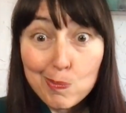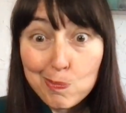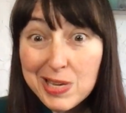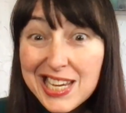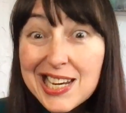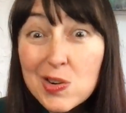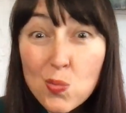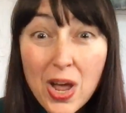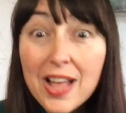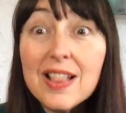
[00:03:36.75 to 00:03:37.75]
mean
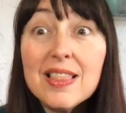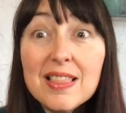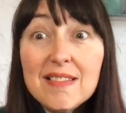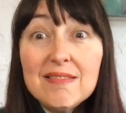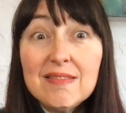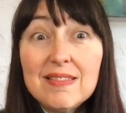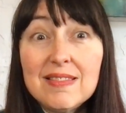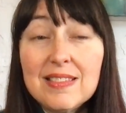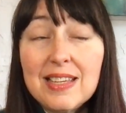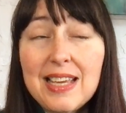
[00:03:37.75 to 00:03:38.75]
well
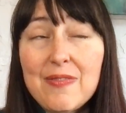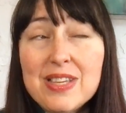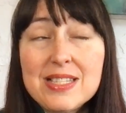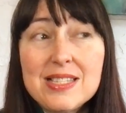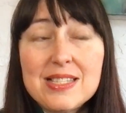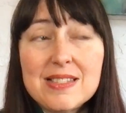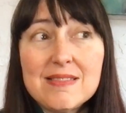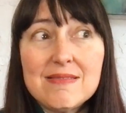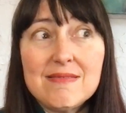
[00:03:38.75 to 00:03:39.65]
if it's